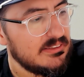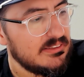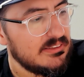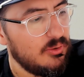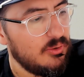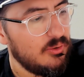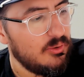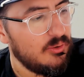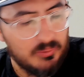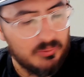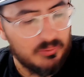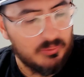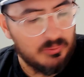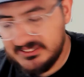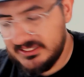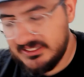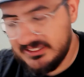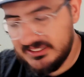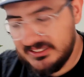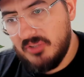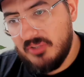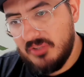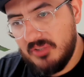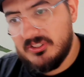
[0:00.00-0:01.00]
let's say
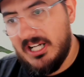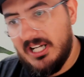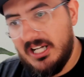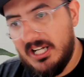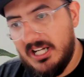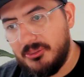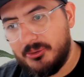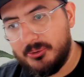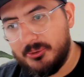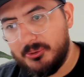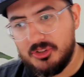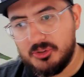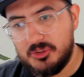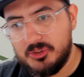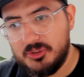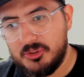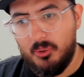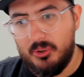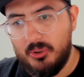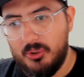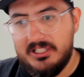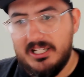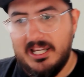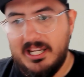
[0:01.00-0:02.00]
we've gotten through this point
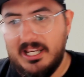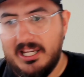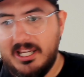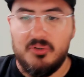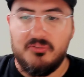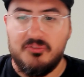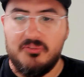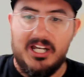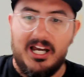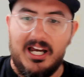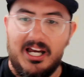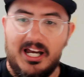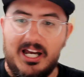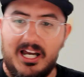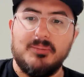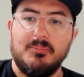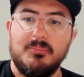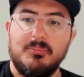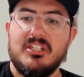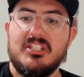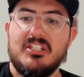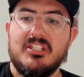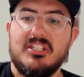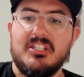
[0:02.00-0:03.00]
now, we've gotten some of
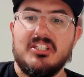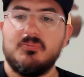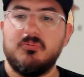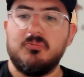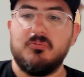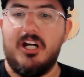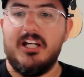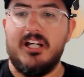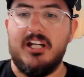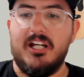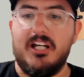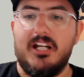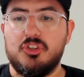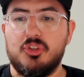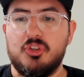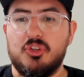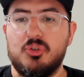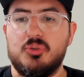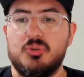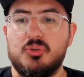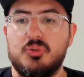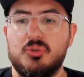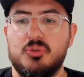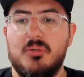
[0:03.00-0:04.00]
these financials
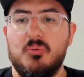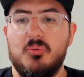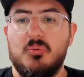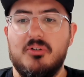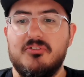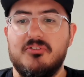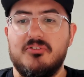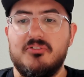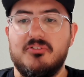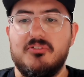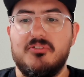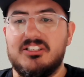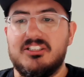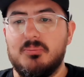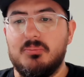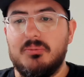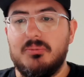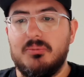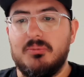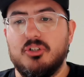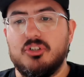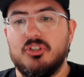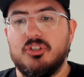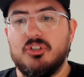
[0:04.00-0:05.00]
ready, we've got some
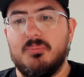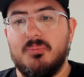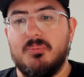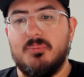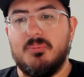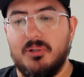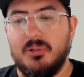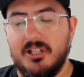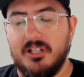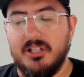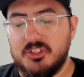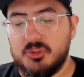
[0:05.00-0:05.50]
leadership in place.